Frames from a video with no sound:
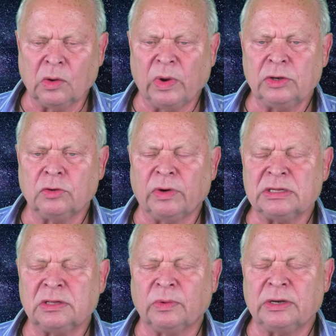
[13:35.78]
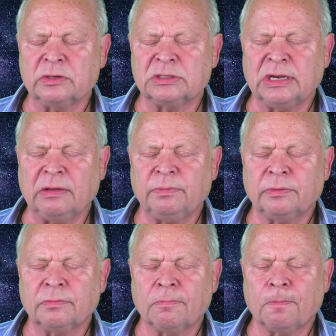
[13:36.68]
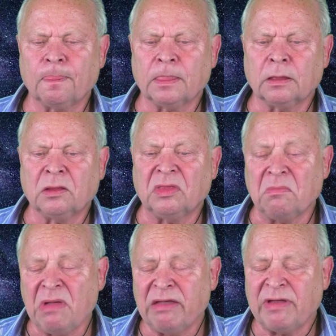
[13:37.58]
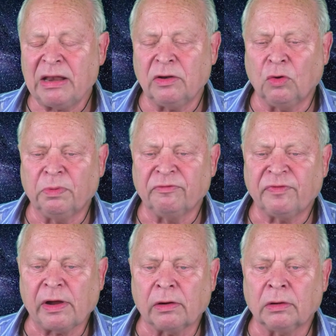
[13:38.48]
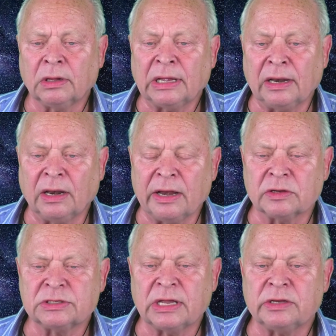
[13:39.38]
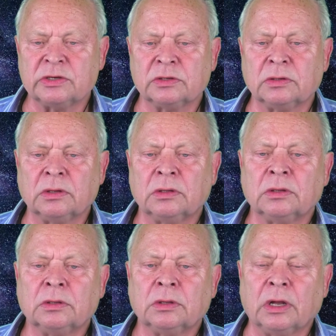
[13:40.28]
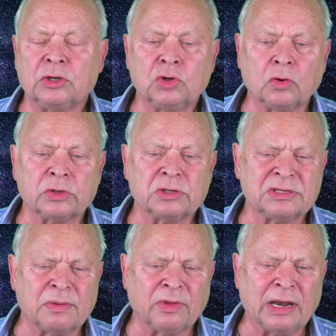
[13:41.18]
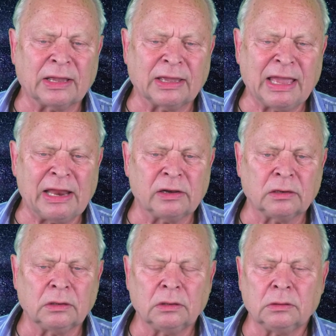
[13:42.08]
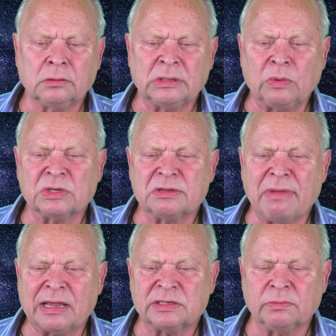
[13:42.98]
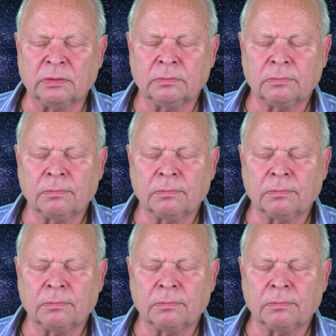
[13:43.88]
they went to rest, they went to sleep. They may have had an open fire at a later stage, a torch, something like a candle. That was the maximum.